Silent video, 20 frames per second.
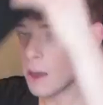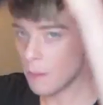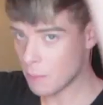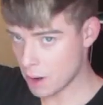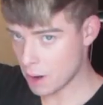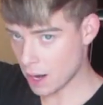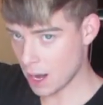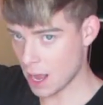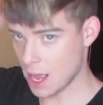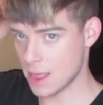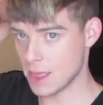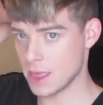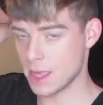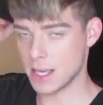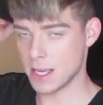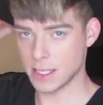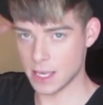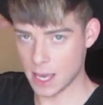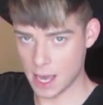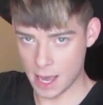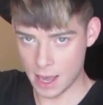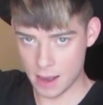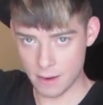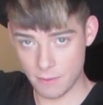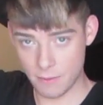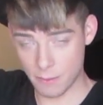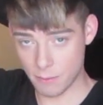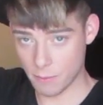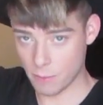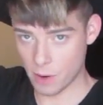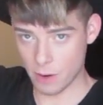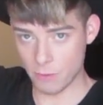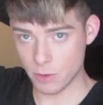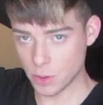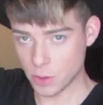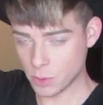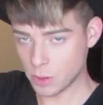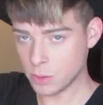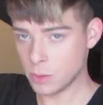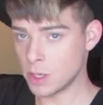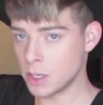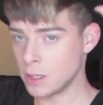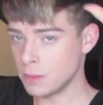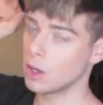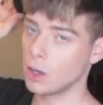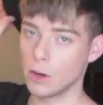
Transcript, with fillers: But I got this hat from Forever 21.